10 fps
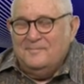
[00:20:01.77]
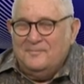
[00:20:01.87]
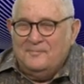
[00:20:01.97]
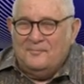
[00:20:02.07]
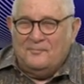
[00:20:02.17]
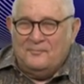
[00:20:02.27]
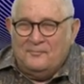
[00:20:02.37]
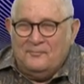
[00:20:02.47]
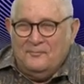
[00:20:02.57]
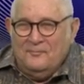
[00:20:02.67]

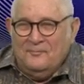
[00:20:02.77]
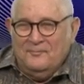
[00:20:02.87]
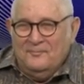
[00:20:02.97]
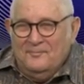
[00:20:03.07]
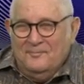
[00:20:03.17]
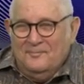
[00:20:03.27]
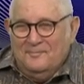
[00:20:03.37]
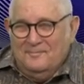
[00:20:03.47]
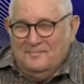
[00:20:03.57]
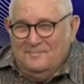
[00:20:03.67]

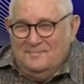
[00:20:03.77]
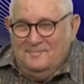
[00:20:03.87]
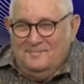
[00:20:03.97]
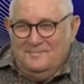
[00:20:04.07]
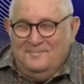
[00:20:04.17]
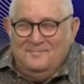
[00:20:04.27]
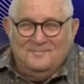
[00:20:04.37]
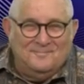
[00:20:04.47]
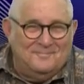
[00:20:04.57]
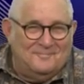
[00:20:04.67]

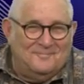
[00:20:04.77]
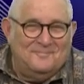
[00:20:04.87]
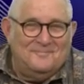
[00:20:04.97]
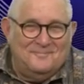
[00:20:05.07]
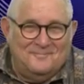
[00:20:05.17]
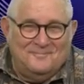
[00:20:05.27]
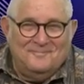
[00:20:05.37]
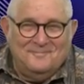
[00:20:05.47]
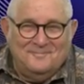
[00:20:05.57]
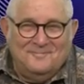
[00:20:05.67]

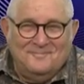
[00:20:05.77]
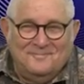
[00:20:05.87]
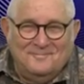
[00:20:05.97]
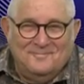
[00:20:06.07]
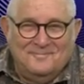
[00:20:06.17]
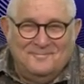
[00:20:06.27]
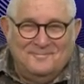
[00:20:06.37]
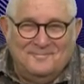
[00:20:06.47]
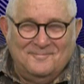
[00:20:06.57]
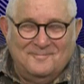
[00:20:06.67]

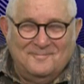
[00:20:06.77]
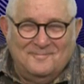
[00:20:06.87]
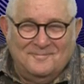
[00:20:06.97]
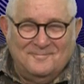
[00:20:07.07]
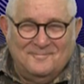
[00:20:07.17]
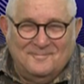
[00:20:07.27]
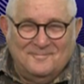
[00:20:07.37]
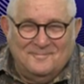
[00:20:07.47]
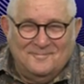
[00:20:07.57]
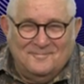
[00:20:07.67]

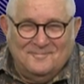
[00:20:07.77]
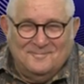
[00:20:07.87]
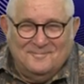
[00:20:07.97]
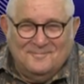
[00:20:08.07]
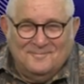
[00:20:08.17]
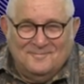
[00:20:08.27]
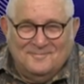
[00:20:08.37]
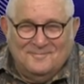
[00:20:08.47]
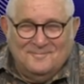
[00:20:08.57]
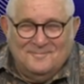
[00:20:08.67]

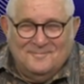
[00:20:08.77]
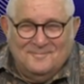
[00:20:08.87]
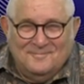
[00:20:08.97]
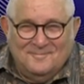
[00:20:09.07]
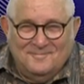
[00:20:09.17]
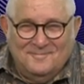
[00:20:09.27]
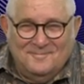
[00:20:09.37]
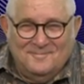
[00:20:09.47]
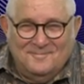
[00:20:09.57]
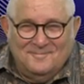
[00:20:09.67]
(silent)